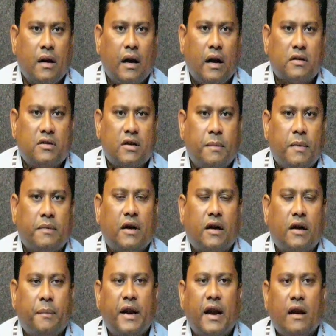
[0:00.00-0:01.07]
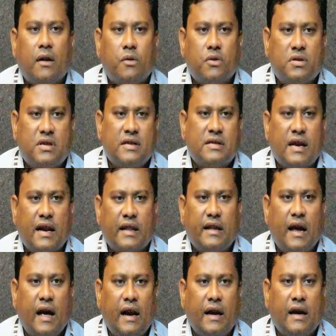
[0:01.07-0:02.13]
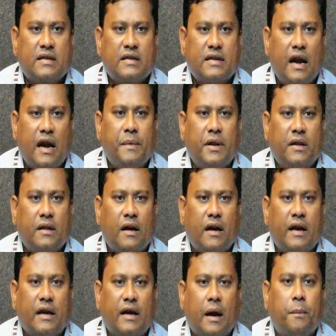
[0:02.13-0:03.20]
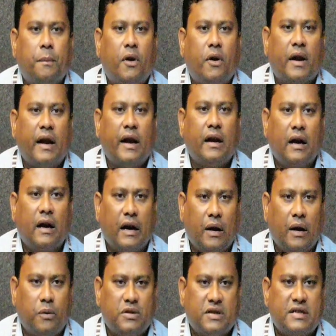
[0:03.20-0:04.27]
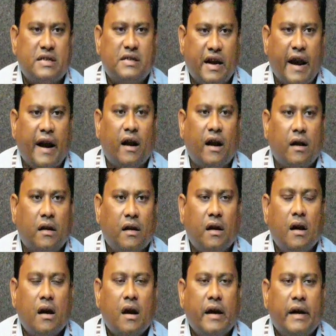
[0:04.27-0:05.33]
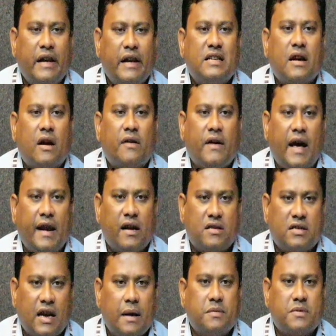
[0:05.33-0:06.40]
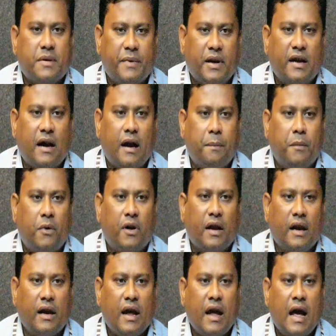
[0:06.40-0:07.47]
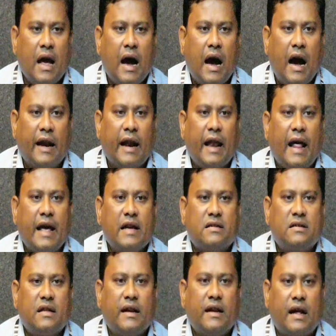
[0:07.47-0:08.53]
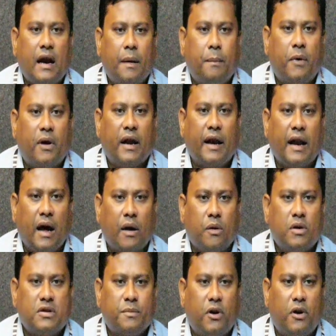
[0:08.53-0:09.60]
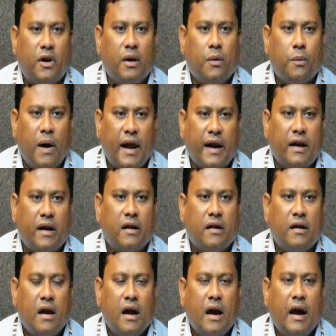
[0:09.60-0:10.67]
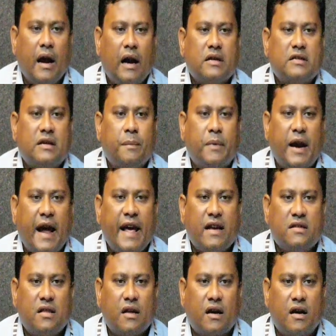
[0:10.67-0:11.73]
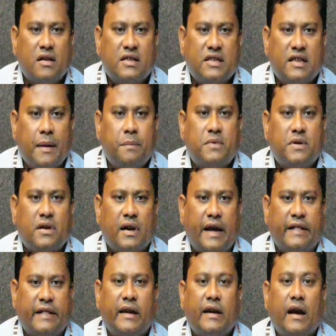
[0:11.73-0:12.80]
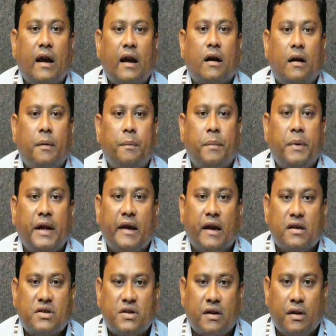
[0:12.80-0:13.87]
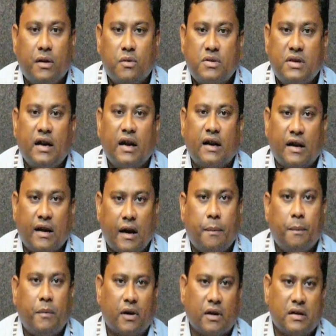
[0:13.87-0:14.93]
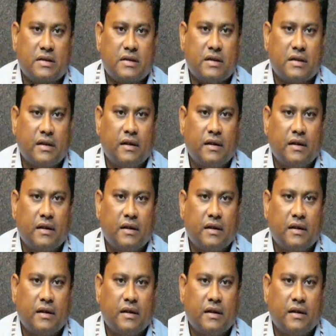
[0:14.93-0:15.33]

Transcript: And some of the terminal questions are there describing the n-gram model which is trained, list out various types of n-gram model, analyze the n-gram model, language model, work, and summarize the concept, ethical implication using n-gram models.